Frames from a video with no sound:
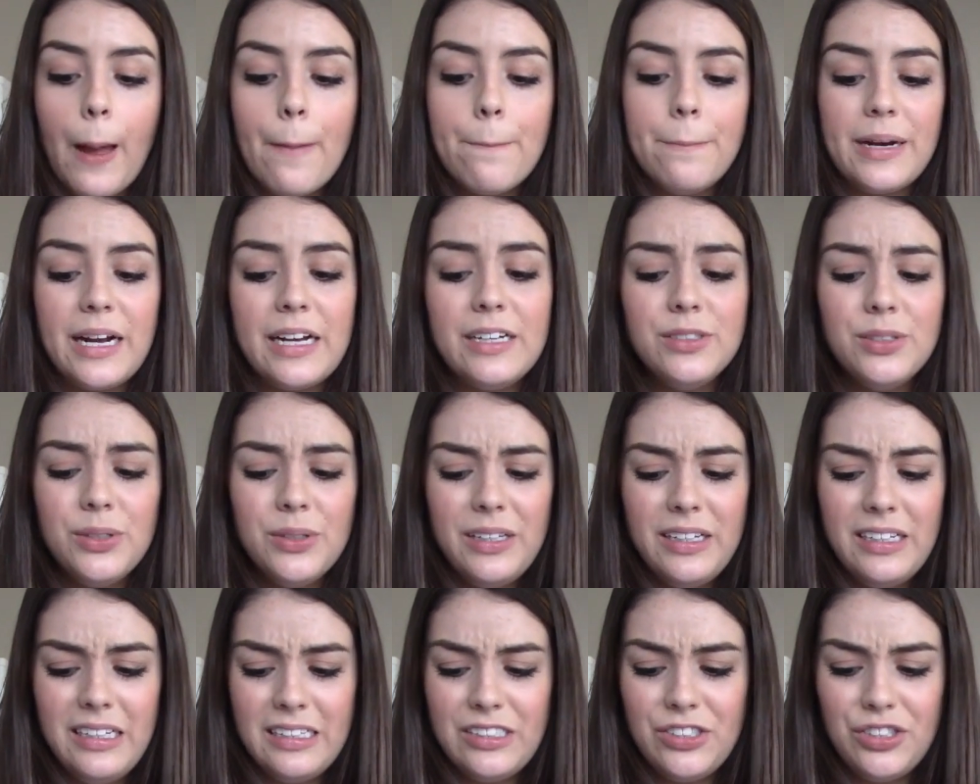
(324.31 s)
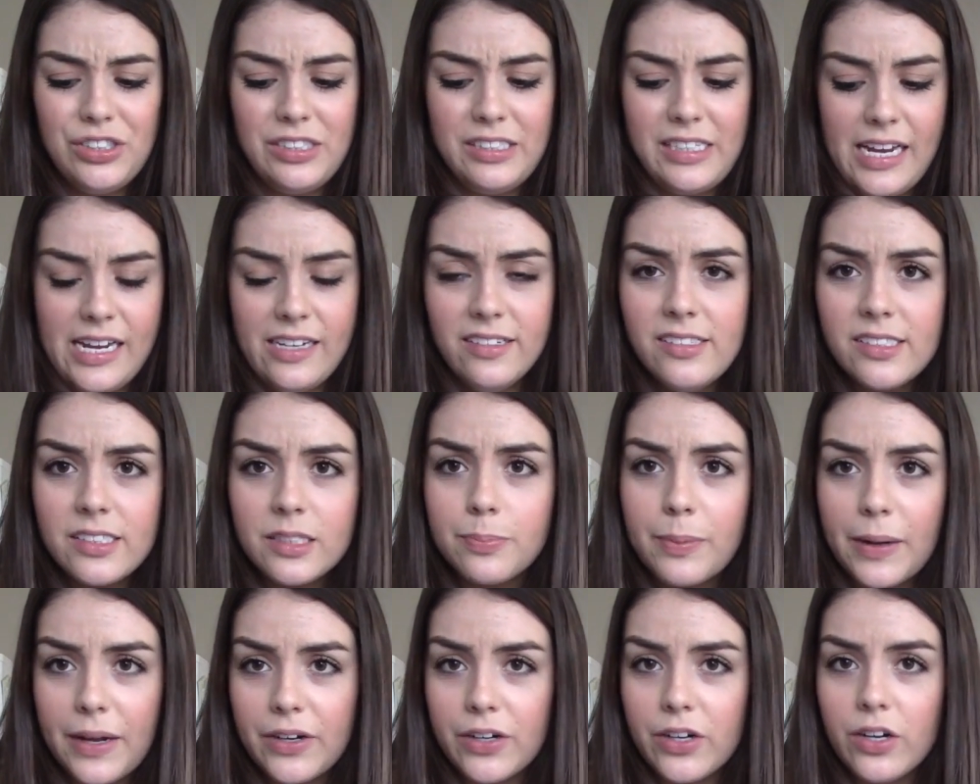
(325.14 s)
But I also think it just tastes
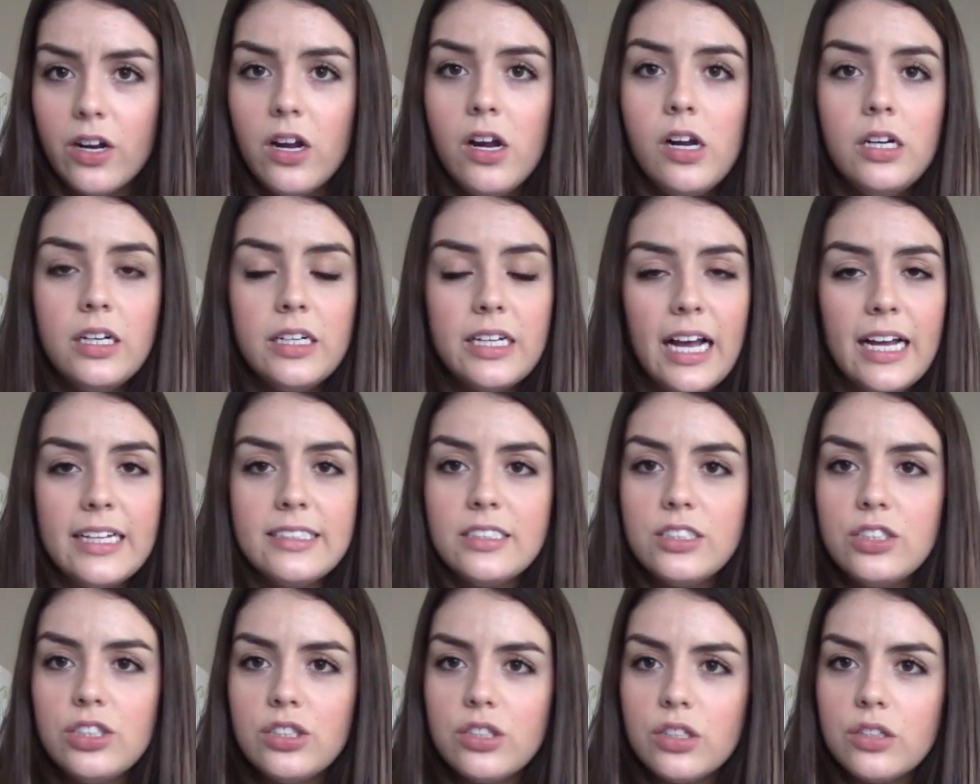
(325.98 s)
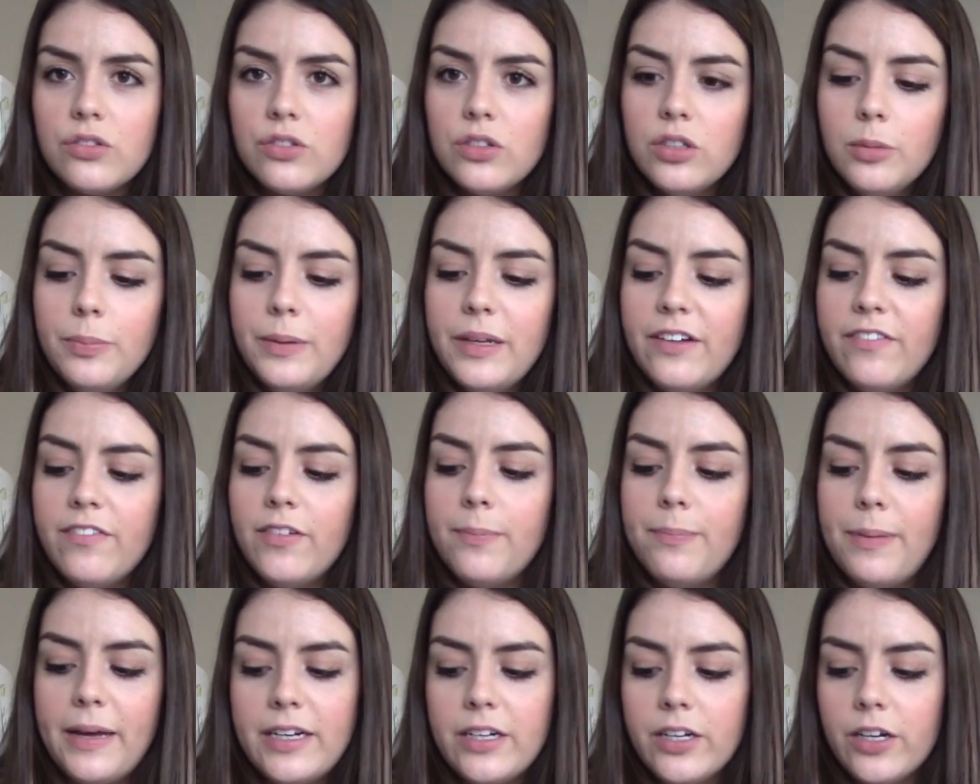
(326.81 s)
better. It has just a little bit of
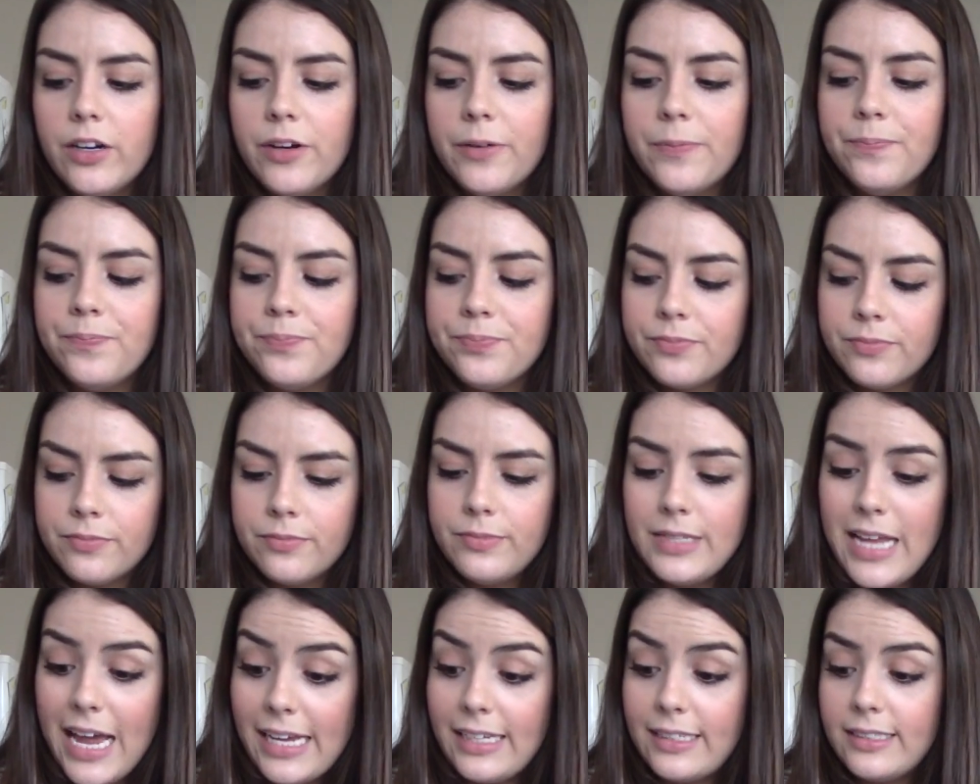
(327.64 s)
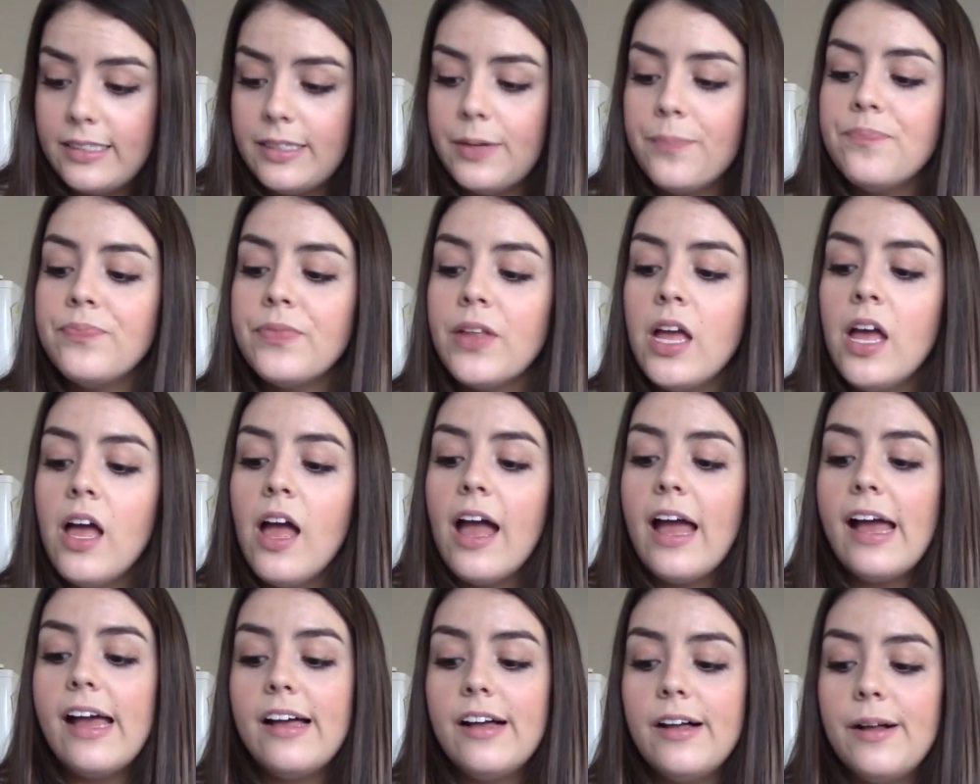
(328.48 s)
a better taste.
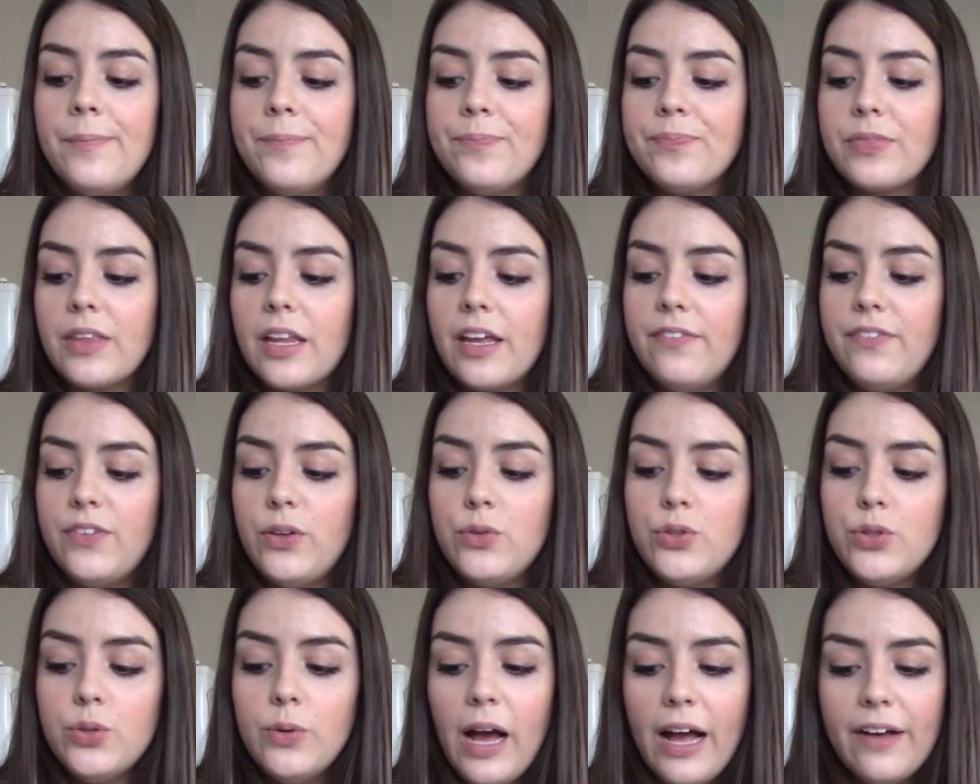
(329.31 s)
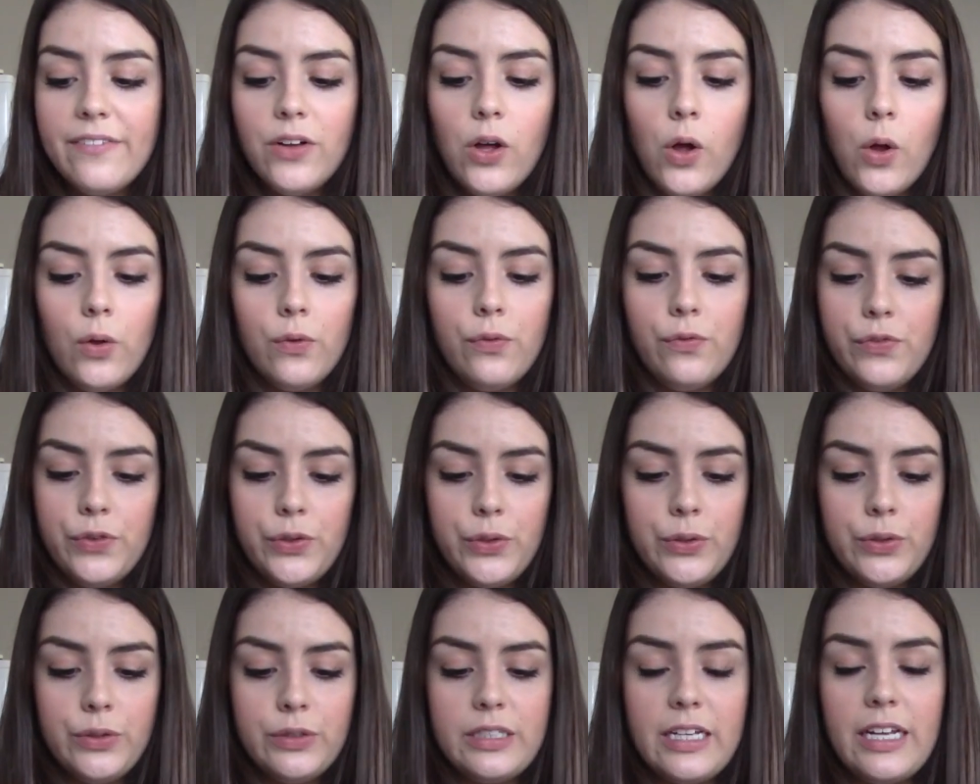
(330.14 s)
Um, if you do have a Whole
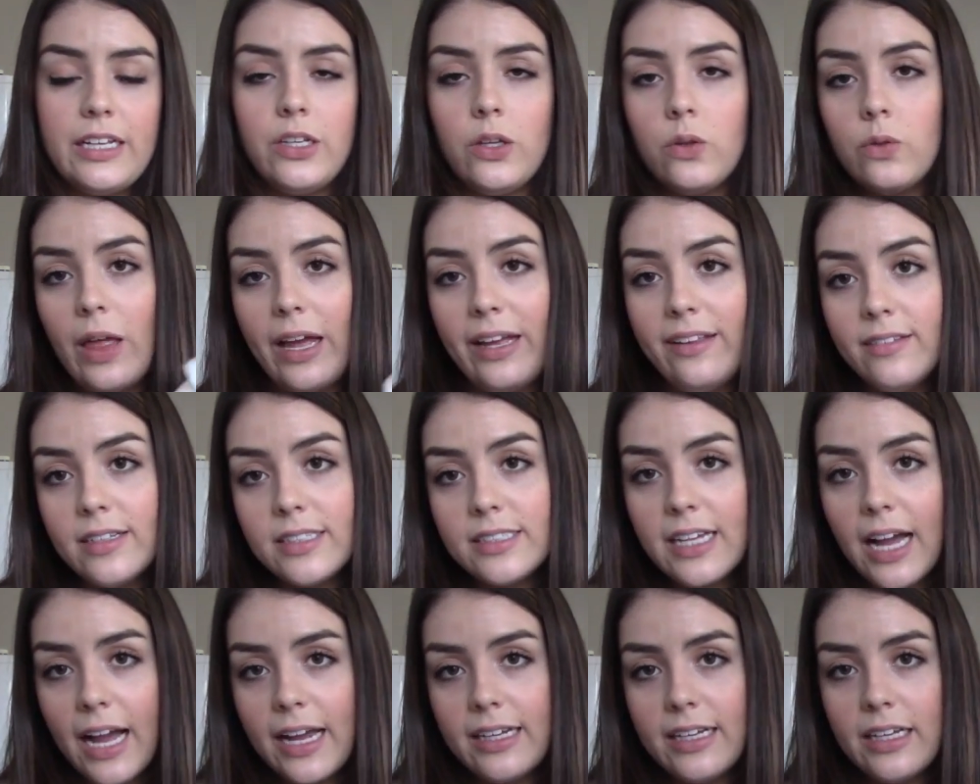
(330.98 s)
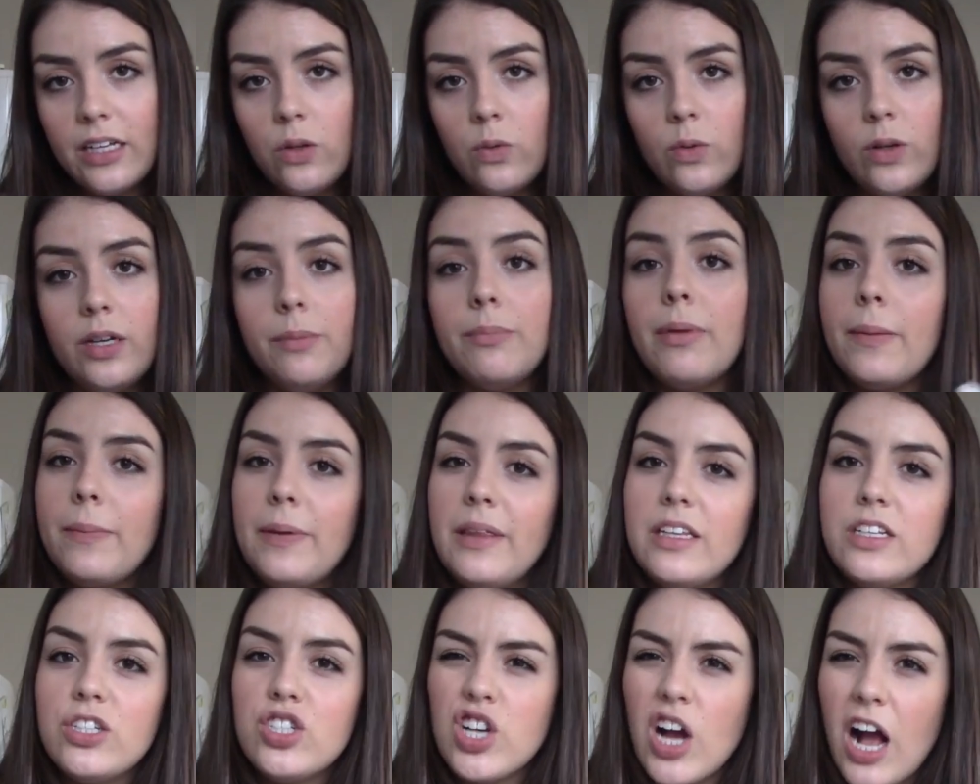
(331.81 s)
Foods and you like this Kite Hill one, maybe
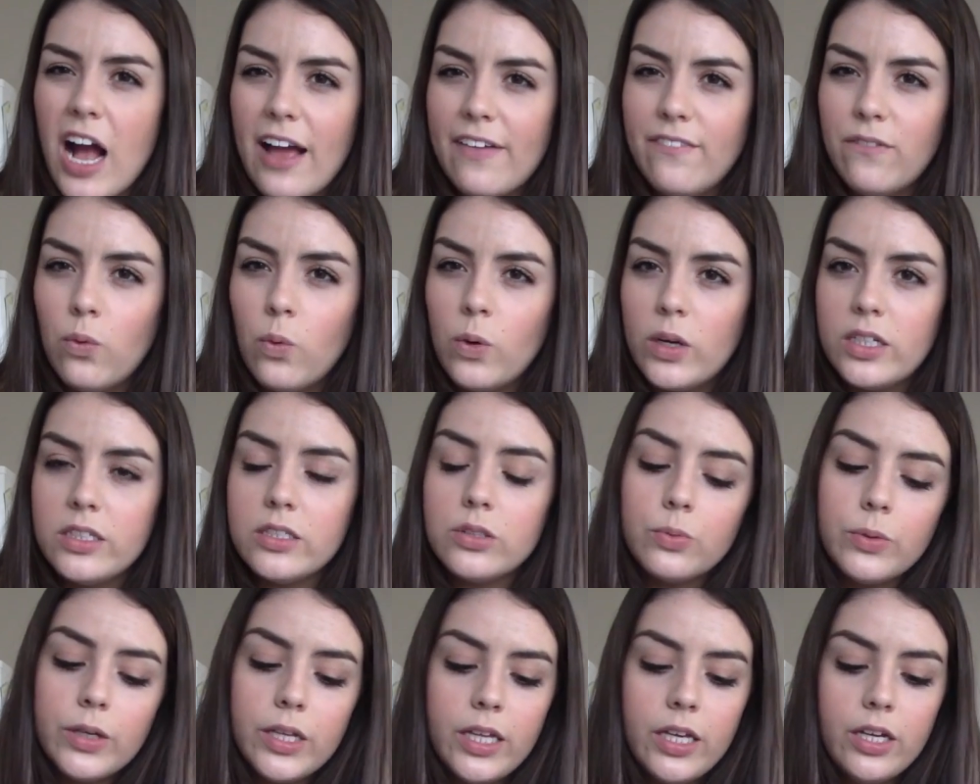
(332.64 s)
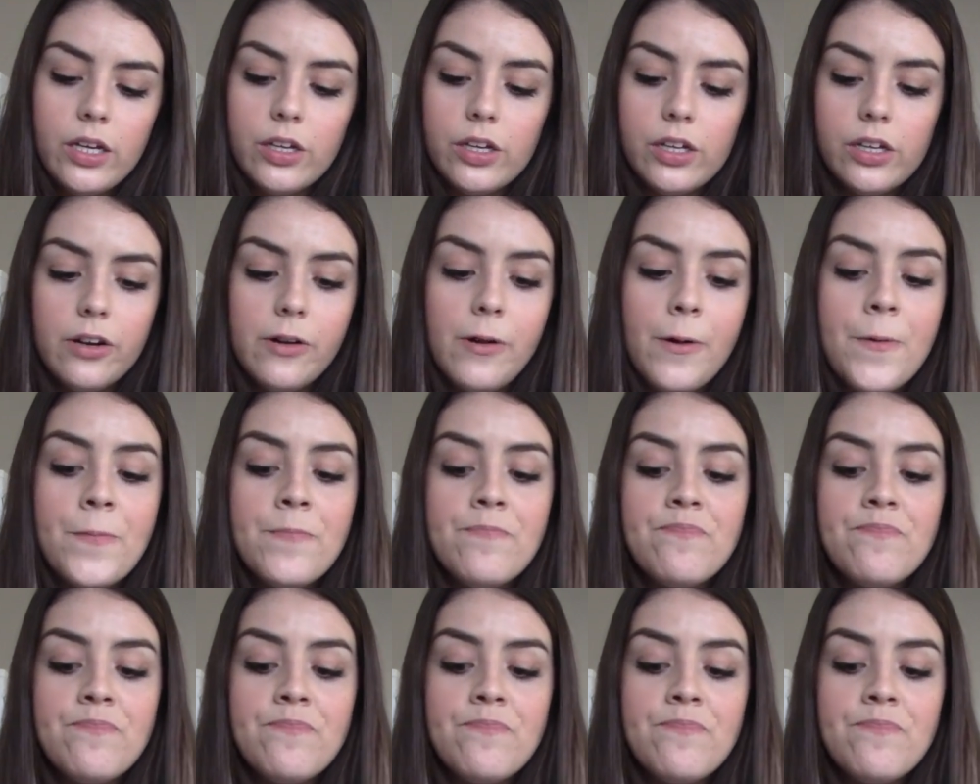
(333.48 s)
the Chive one is really good.